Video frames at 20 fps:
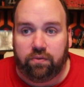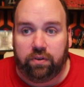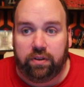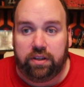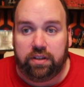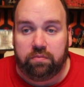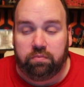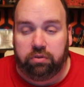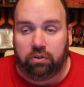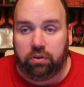for
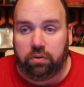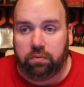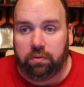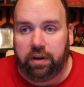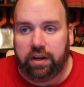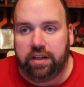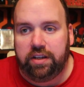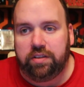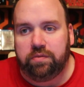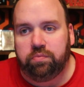these
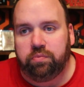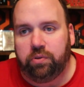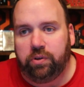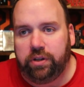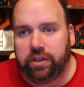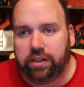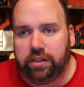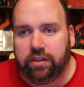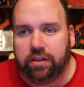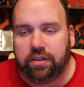Blu-rays,
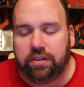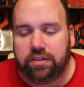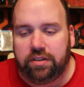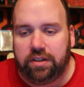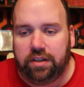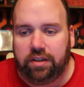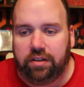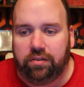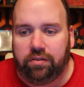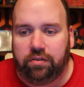pretty good
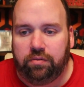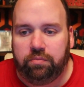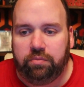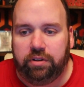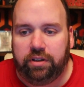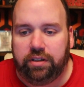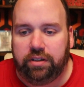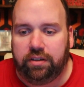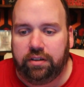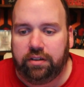deal,
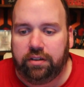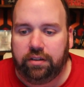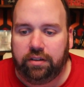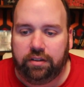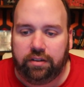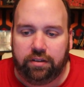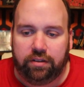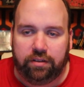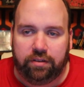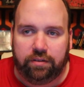but,
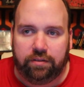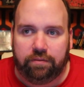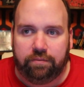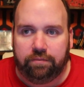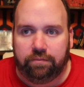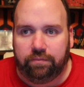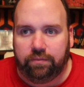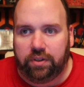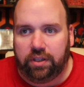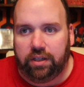
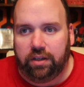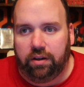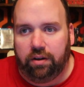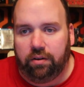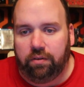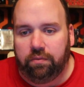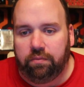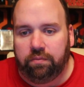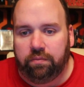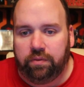you
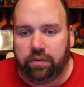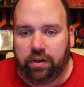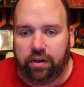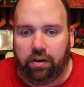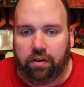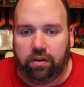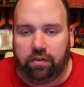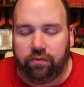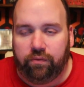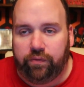know, they
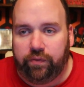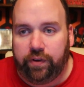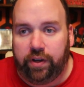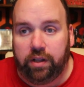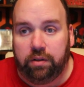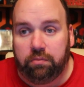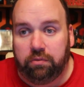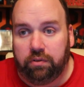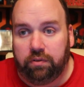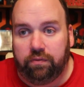are
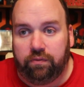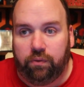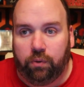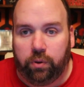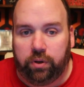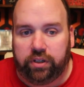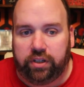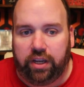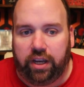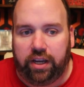available in
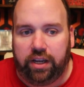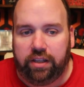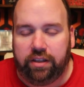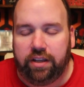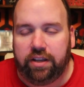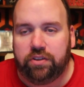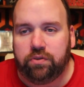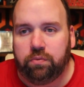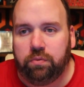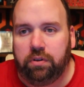4K, and
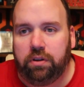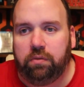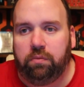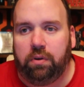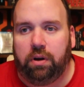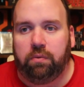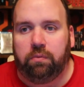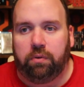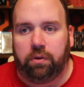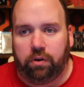that's really
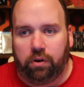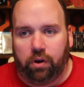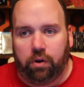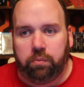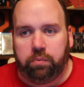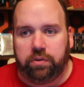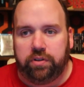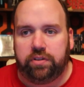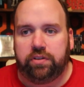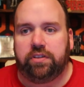what we're
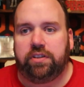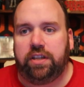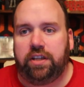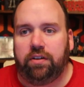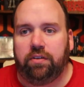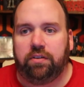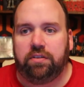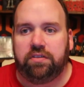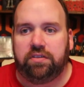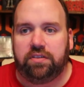hoping to
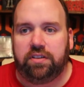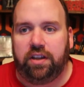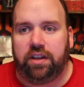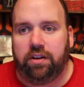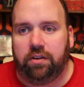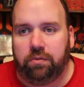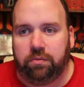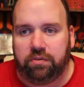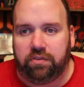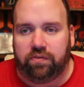see on
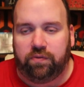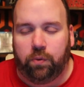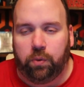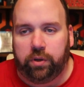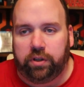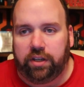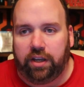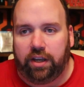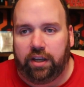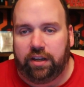sale was
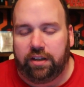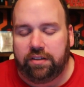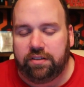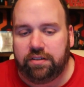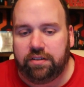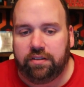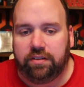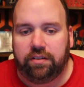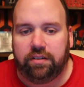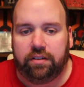4Ks.